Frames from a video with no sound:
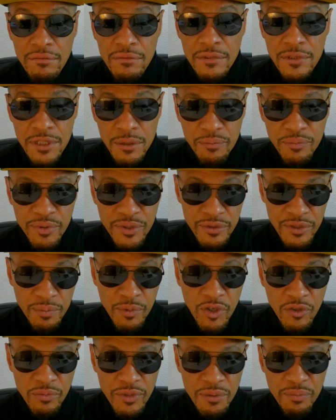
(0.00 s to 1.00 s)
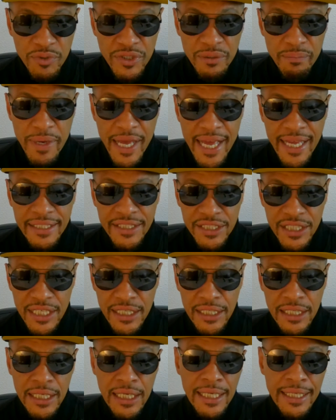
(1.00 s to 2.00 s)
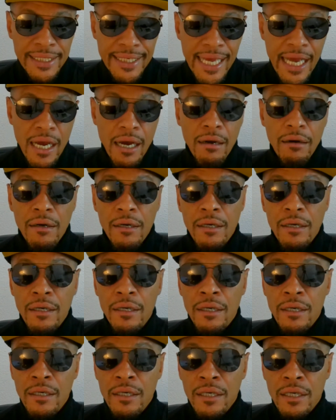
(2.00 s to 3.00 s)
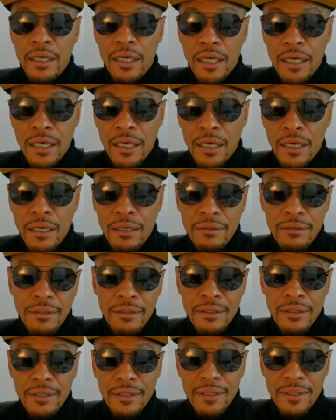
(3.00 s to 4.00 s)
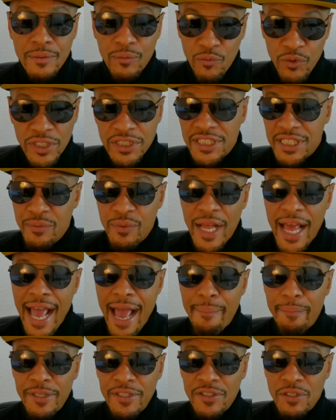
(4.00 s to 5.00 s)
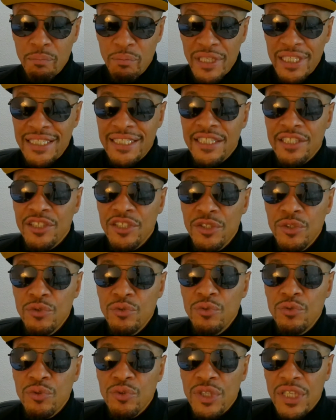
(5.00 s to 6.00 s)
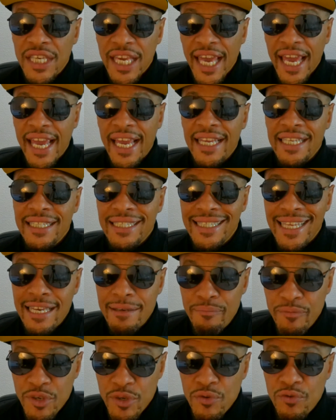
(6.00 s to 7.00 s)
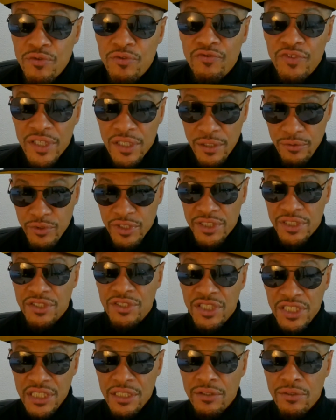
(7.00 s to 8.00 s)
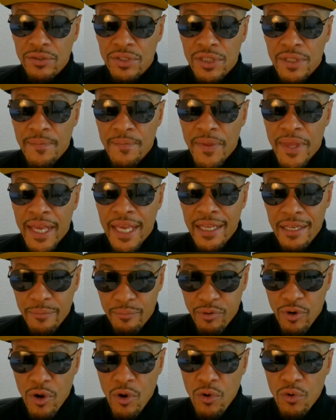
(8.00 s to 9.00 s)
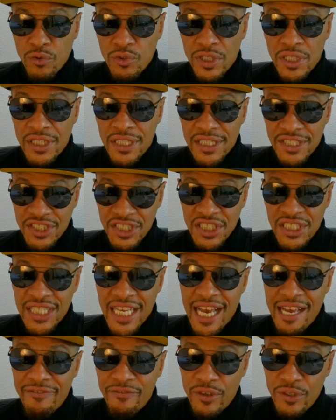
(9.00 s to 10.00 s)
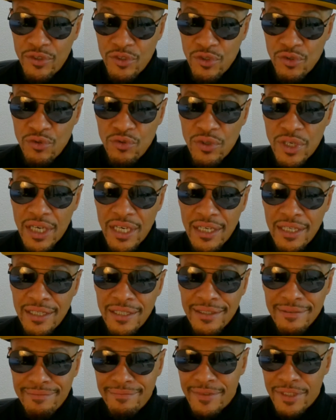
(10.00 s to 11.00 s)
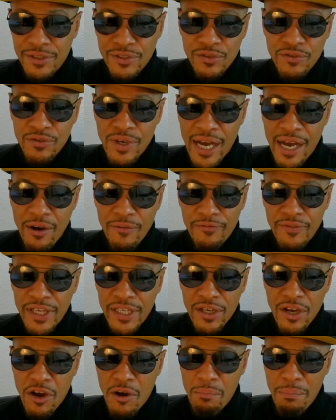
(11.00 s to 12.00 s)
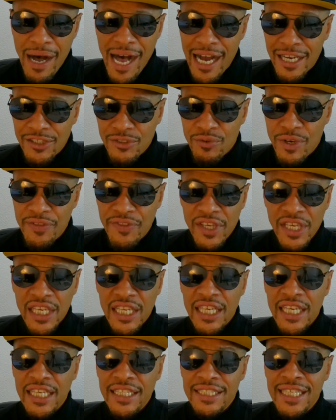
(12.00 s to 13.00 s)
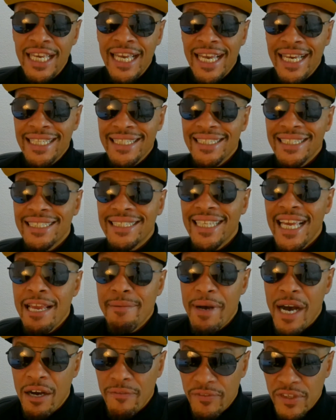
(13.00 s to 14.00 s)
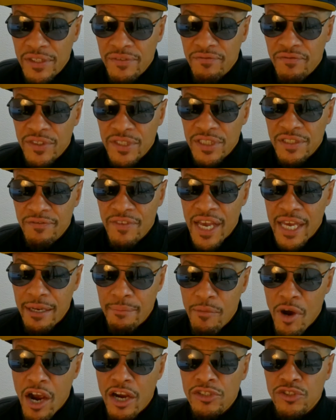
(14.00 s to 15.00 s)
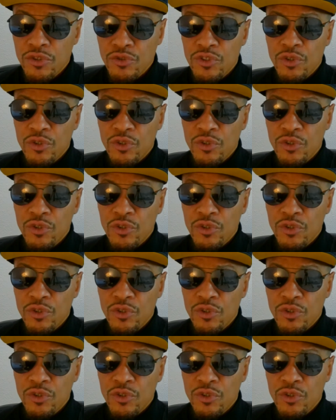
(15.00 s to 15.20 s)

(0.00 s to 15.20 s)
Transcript: She's supposed to be pretty bad chick. Now, uh, we'll see what happens, but it's the UK debut for Claressa Shields in the pros because she signed for a new uh, a new outfit called Boxxer, I think it is, and it's the same outfit for Savannah Marshall.